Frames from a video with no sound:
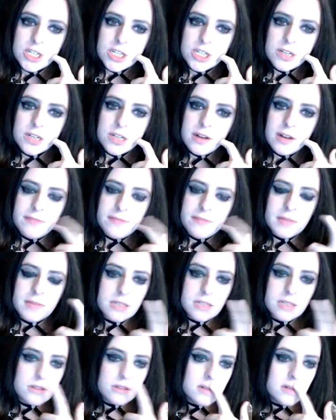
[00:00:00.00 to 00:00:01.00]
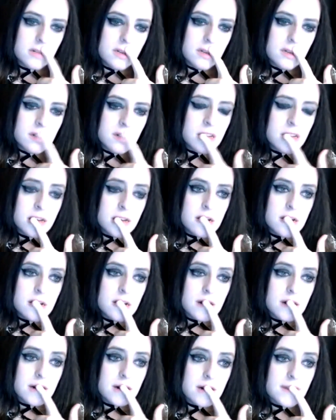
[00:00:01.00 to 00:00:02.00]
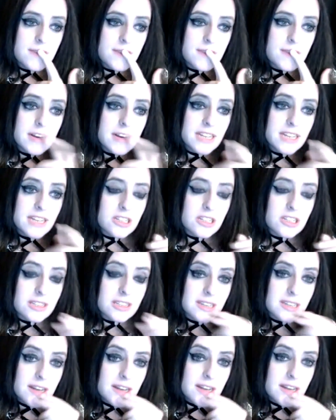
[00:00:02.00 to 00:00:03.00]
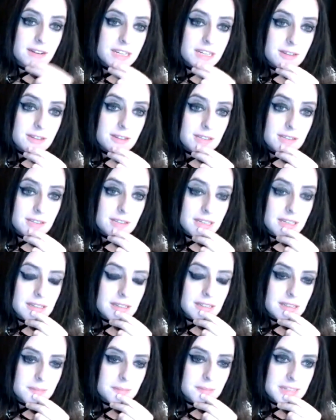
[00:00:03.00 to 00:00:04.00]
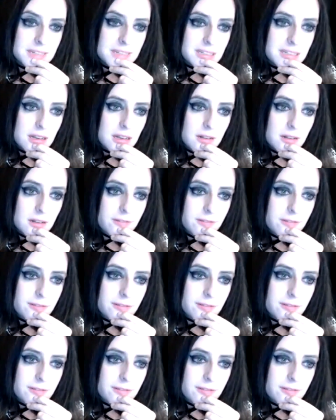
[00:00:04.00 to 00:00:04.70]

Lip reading: turn off my screen, or if you guys should see how I do this myself.